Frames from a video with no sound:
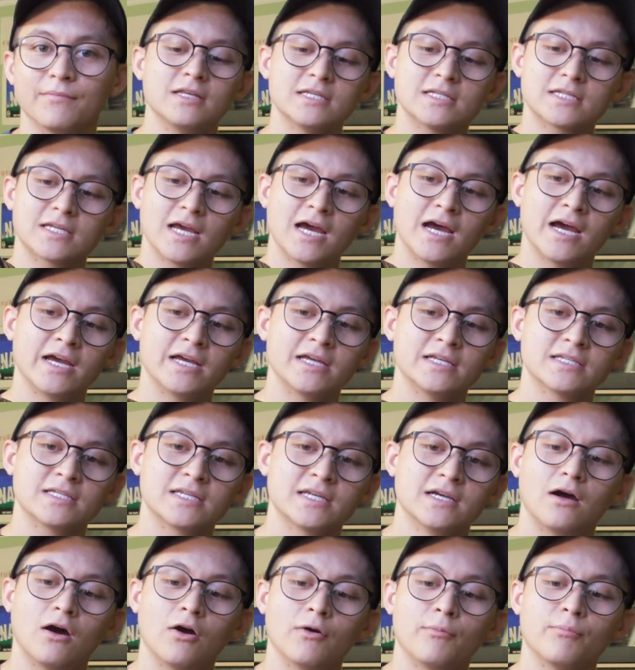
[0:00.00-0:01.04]
These guys
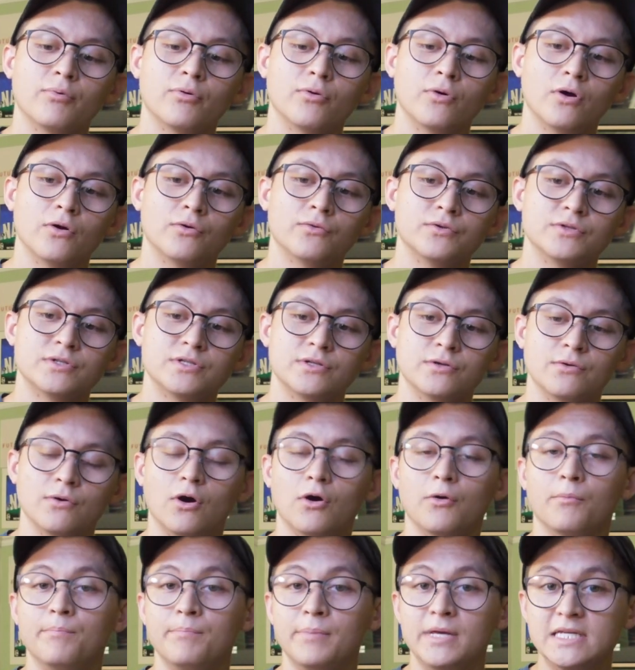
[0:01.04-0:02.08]
are prone to
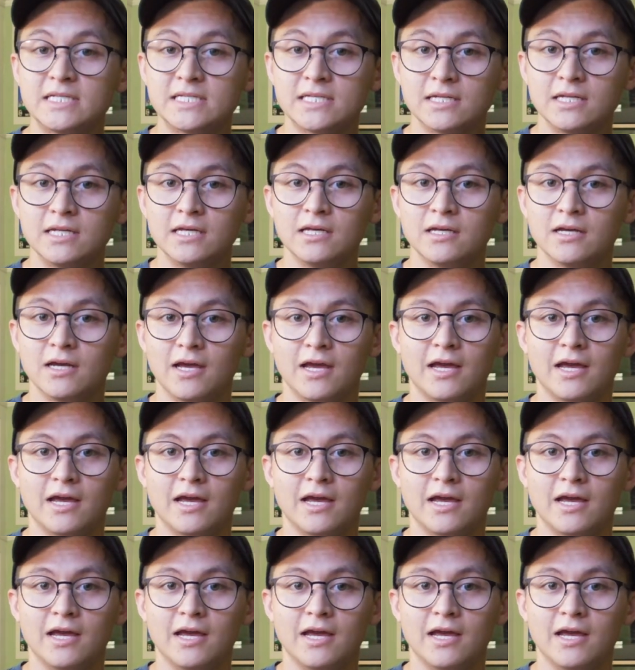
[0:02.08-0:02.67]
obesity